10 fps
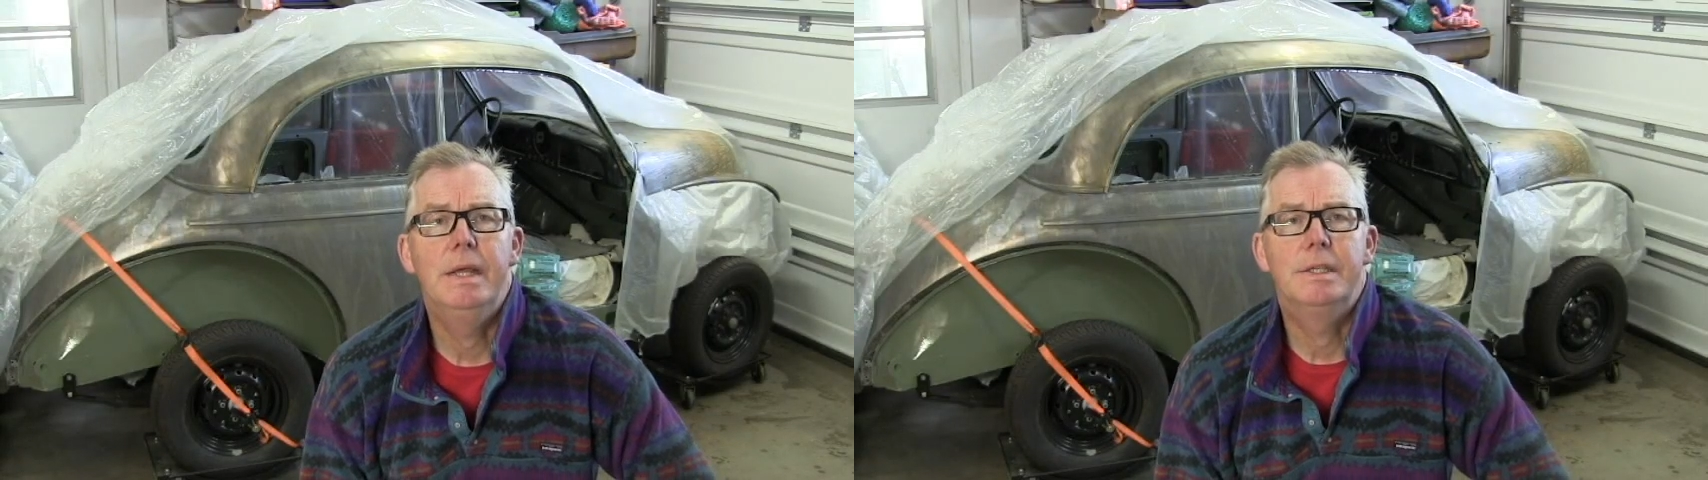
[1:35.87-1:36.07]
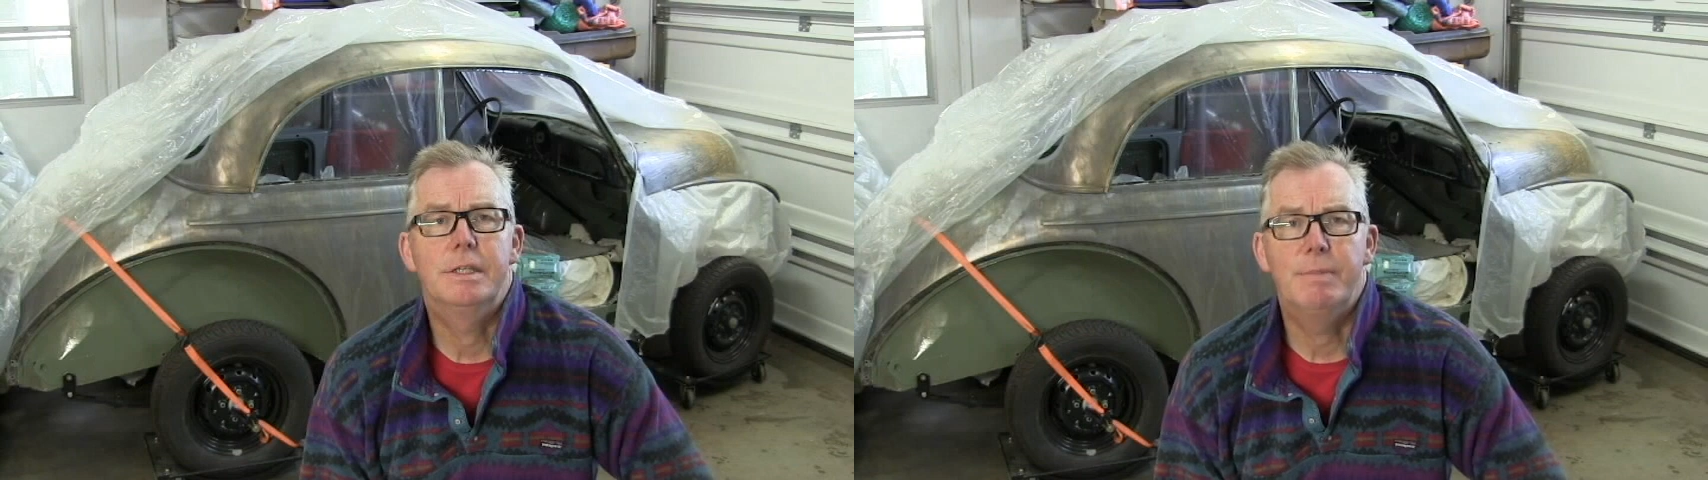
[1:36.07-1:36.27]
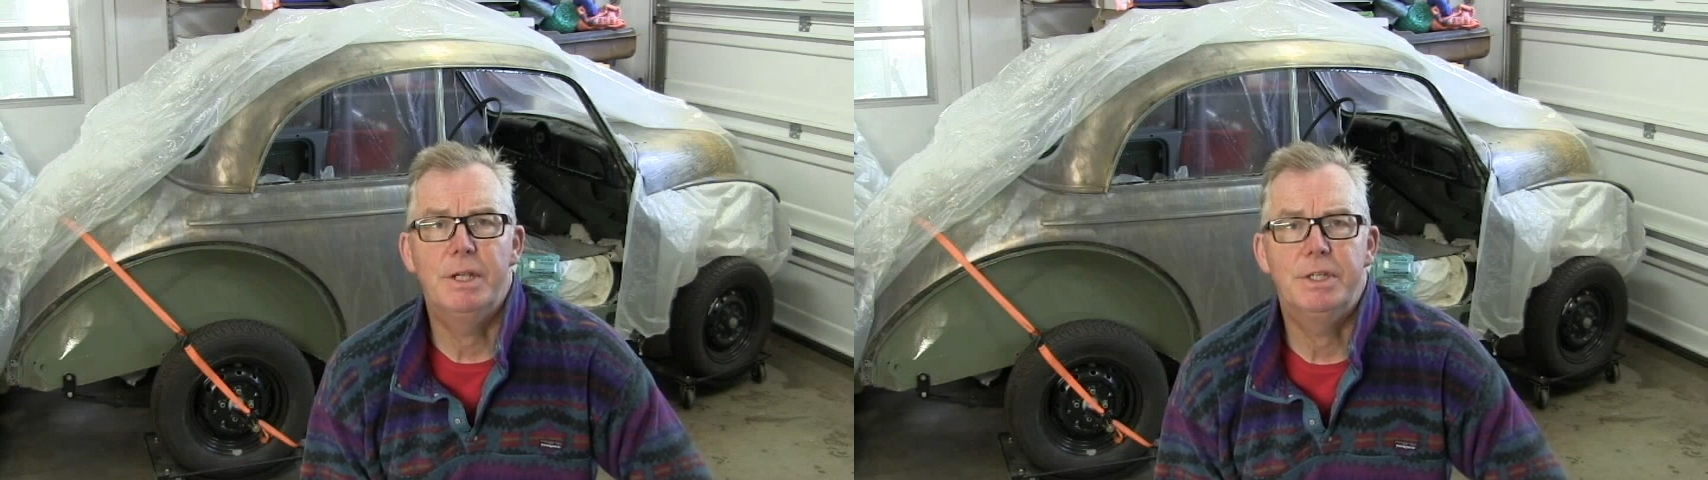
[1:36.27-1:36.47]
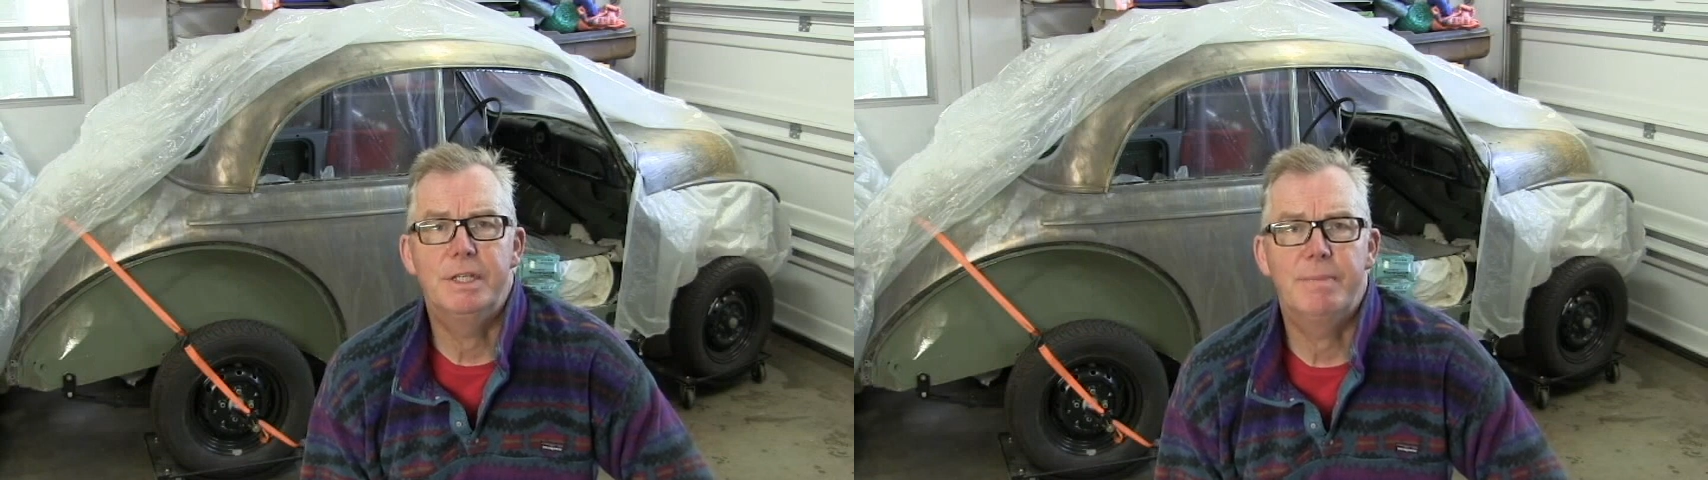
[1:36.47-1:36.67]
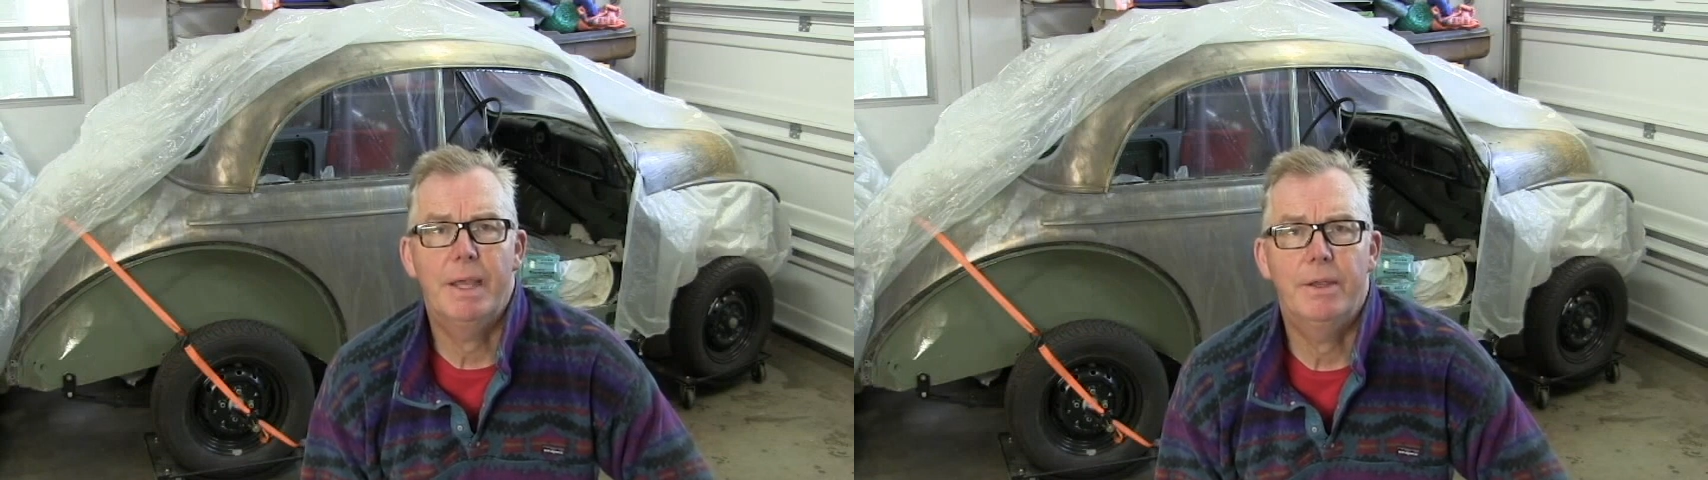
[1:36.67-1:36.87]
Suspension
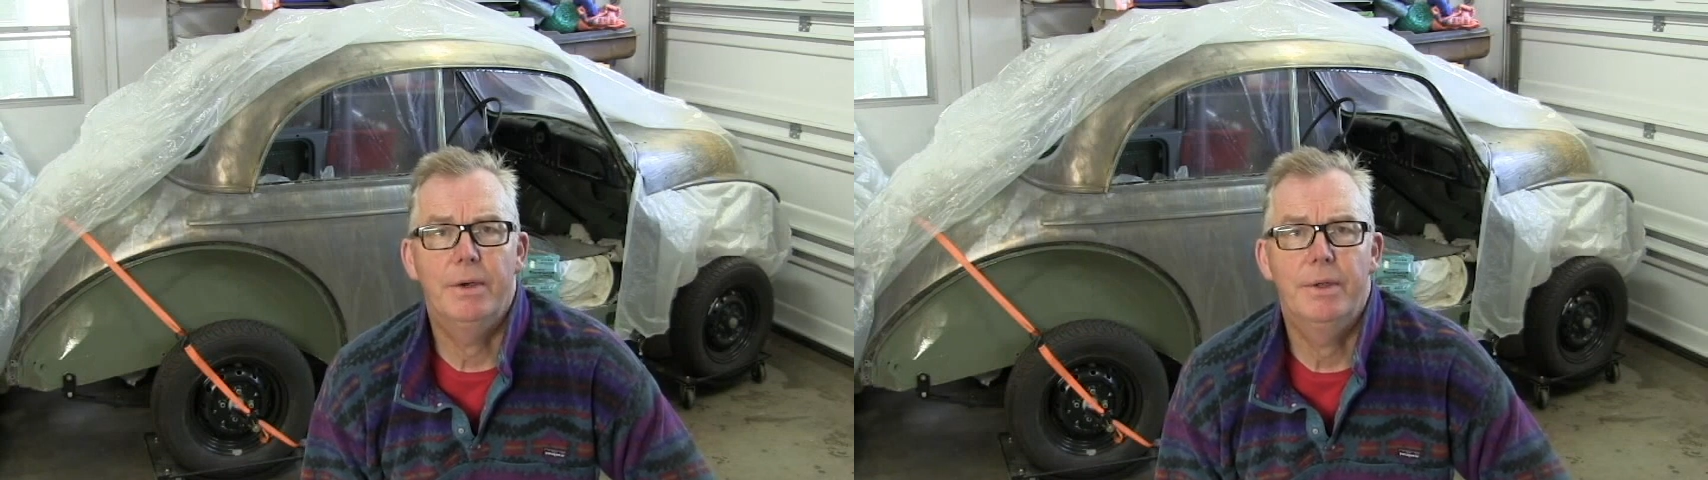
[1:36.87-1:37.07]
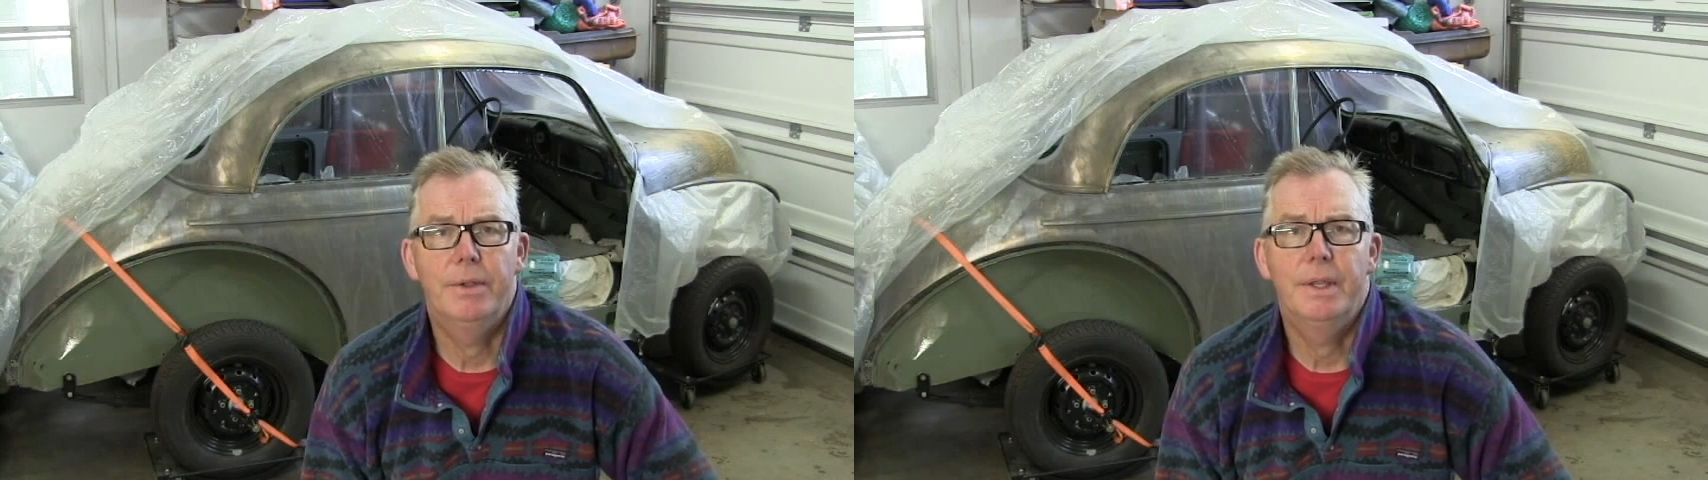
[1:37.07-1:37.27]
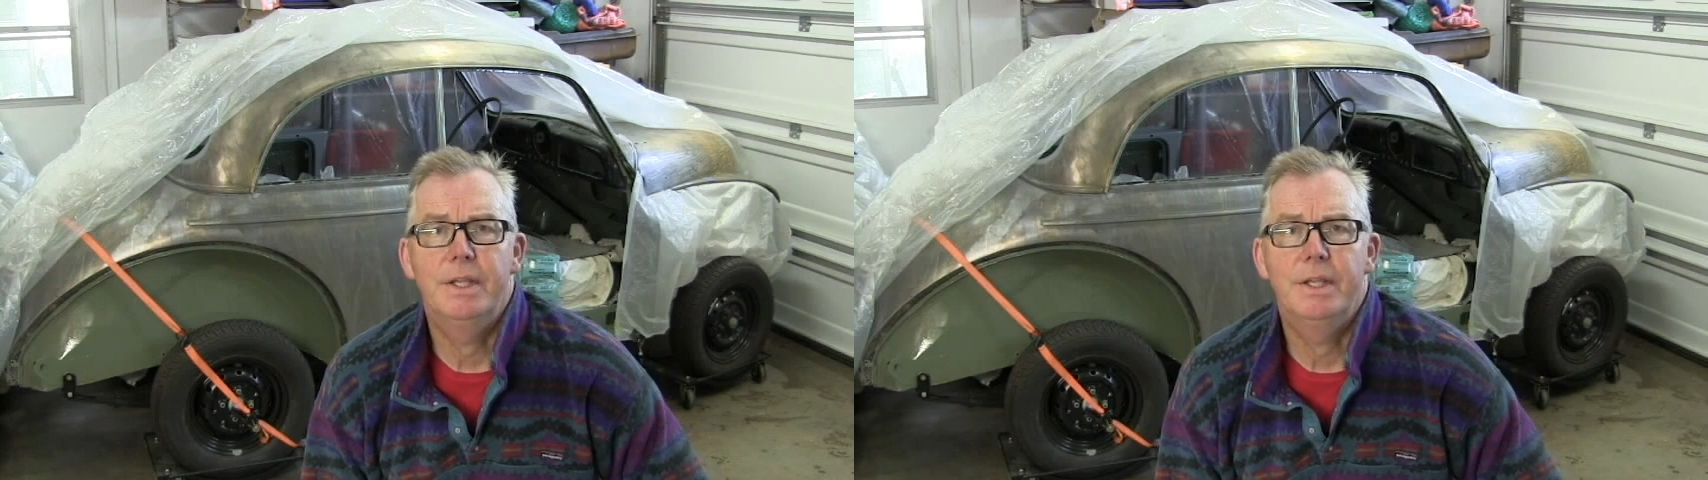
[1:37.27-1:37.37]
is back on.